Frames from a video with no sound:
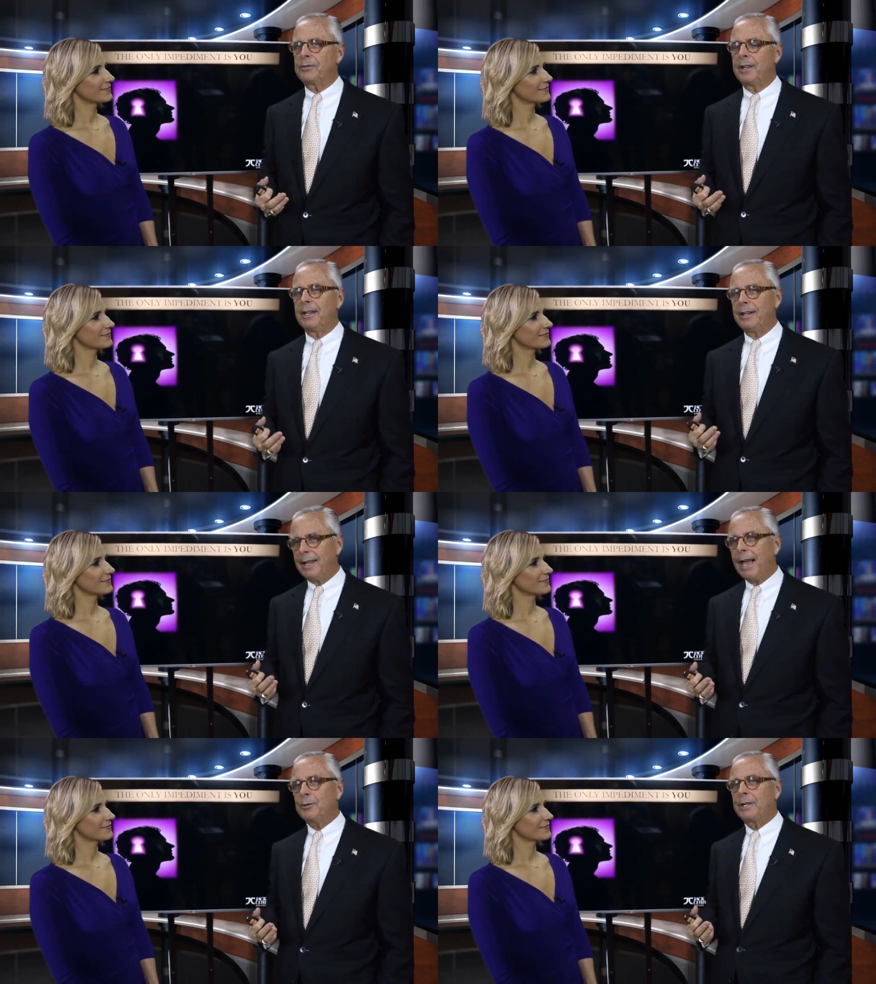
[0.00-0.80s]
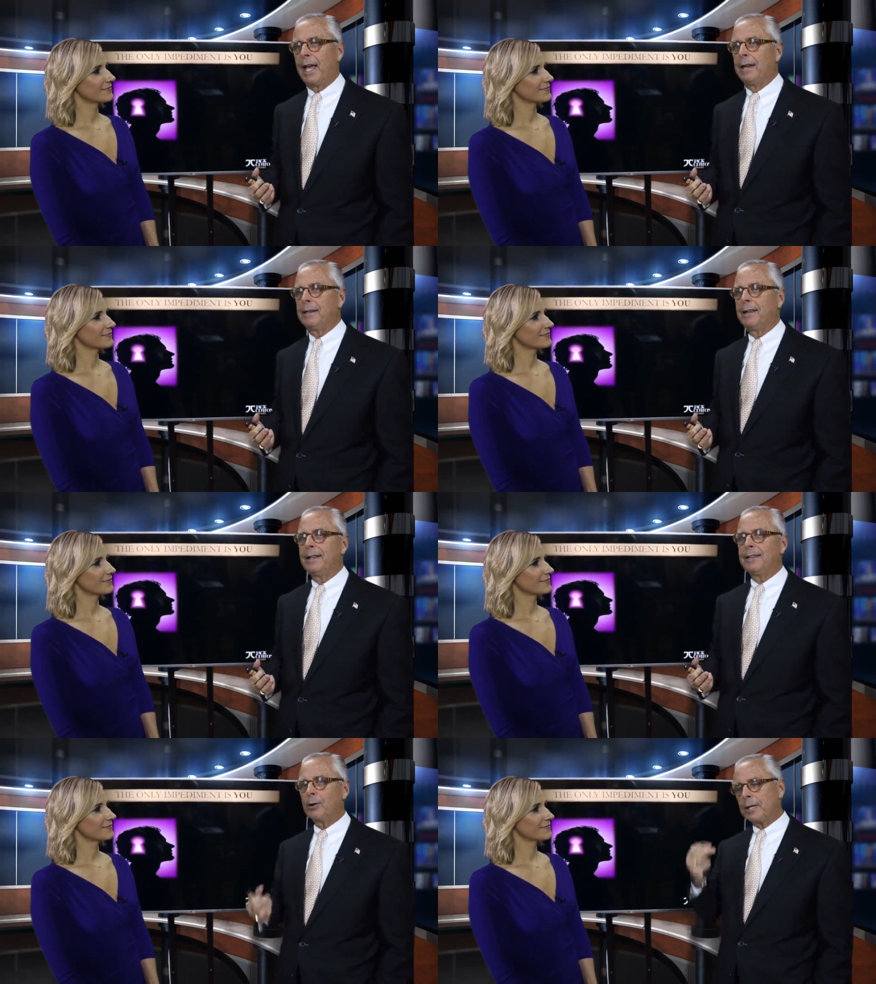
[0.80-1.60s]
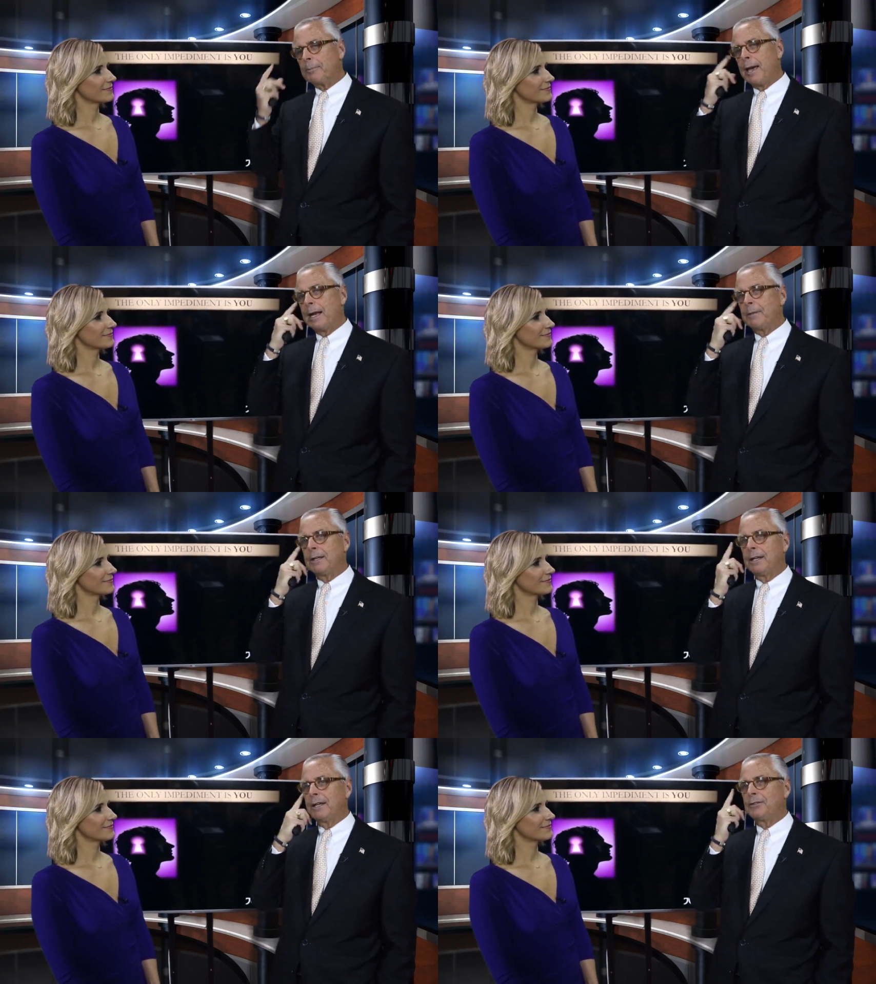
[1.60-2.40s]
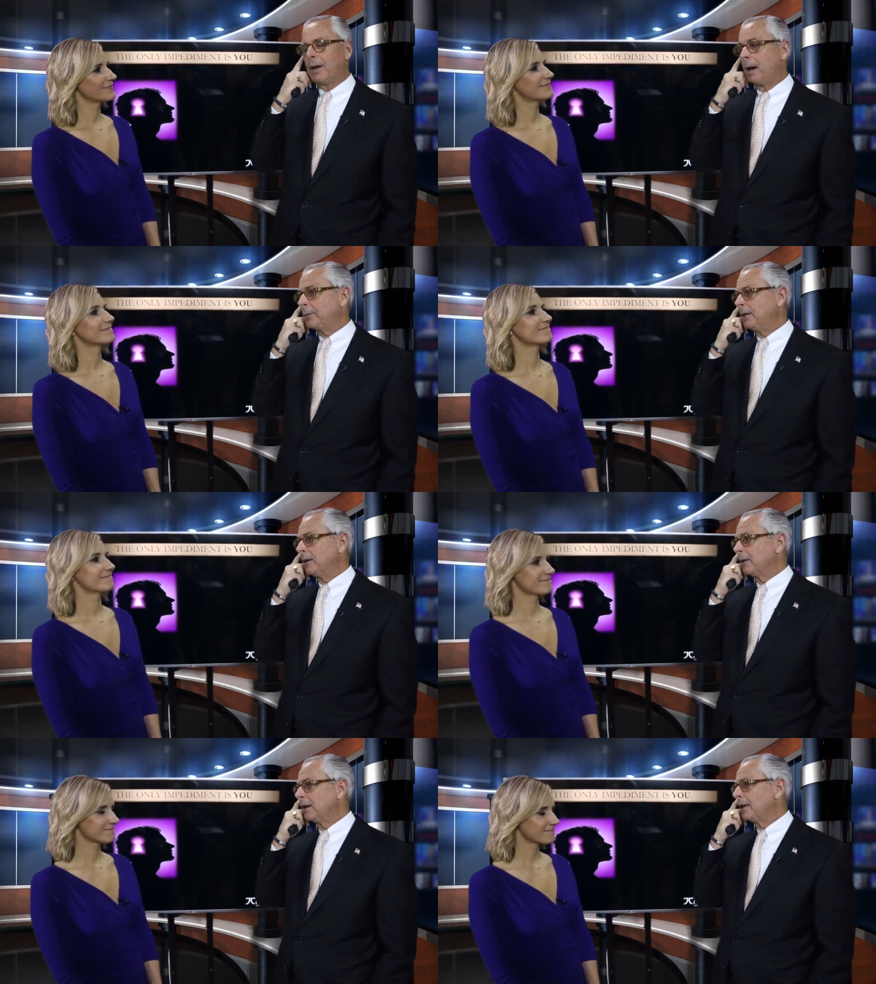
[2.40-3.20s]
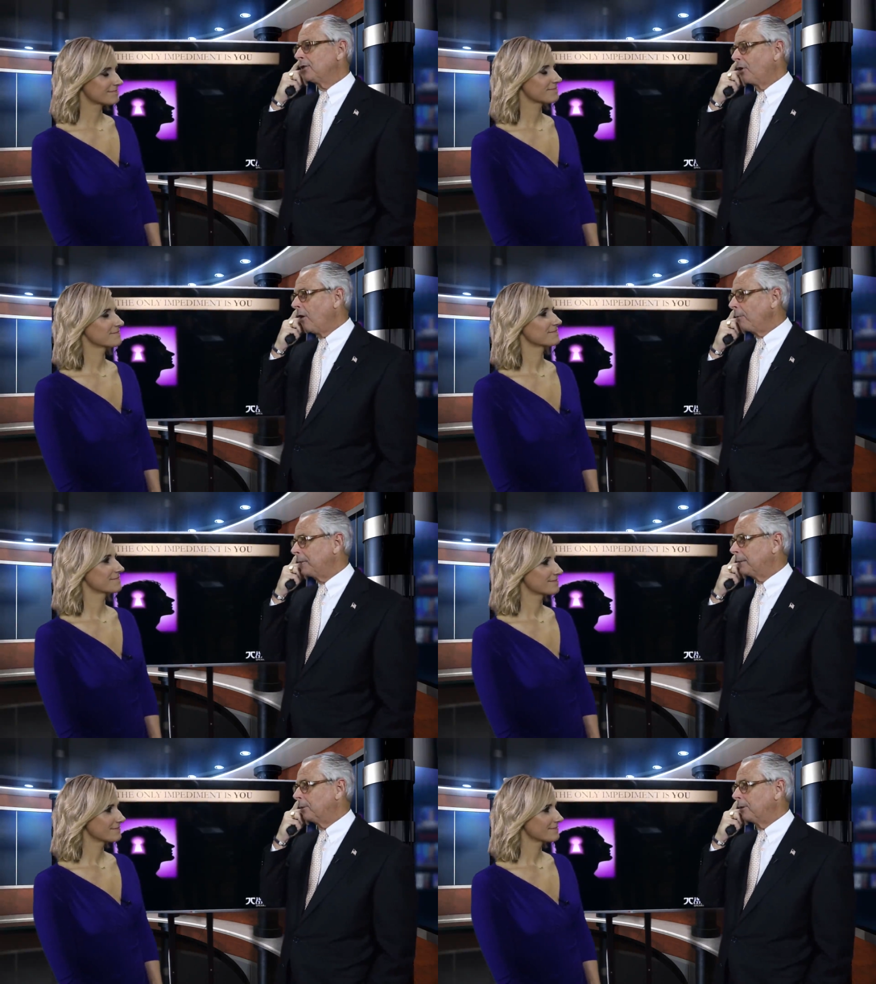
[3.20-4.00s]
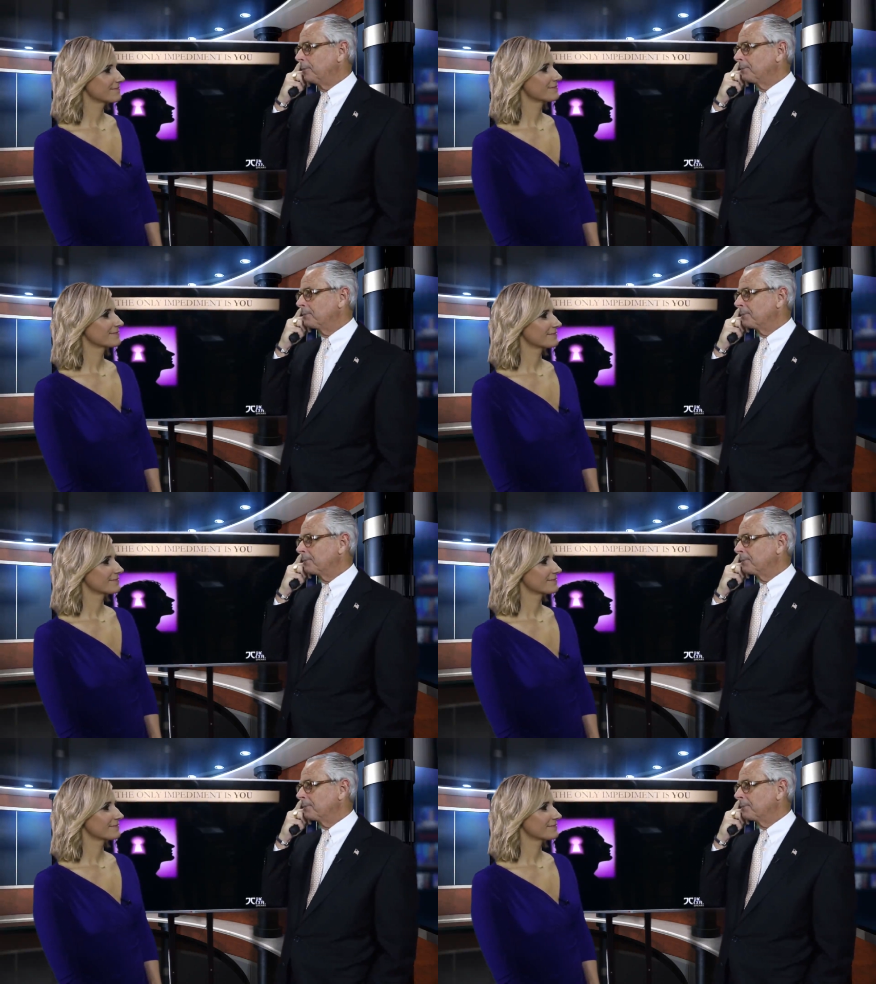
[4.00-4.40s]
Speaker 1: is, yeah, you can. The only impediment is up here. They're all people.